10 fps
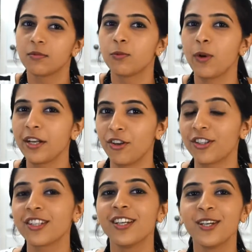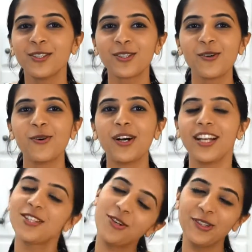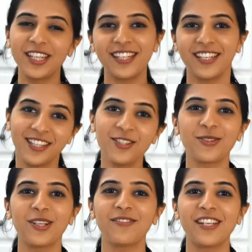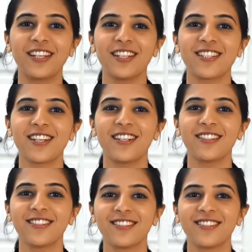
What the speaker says: why not? So let's go with the ingredients so that we can get started.